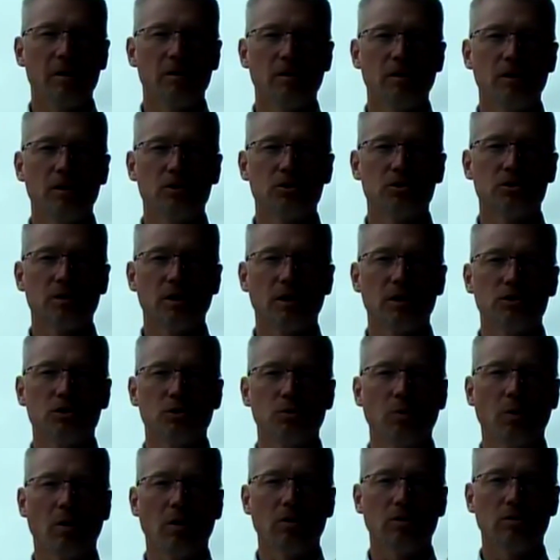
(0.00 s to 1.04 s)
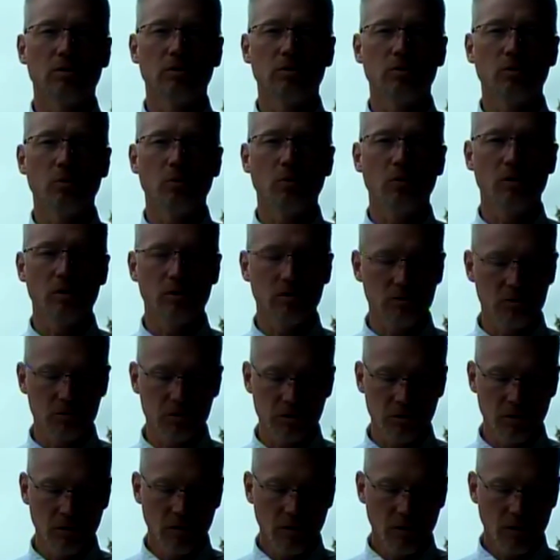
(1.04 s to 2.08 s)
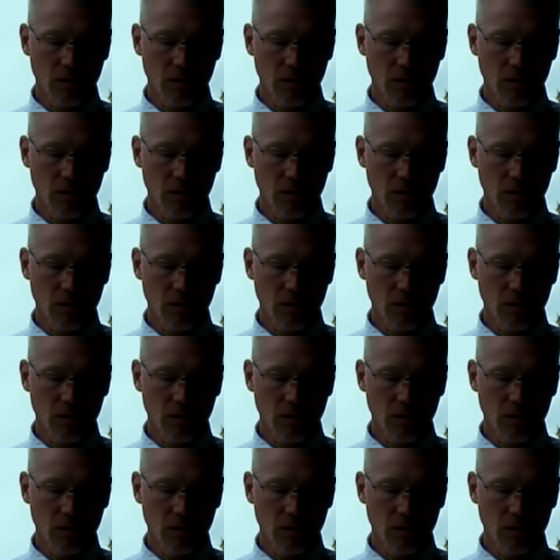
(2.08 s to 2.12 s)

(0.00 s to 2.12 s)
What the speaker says: attention as you walk through the woods.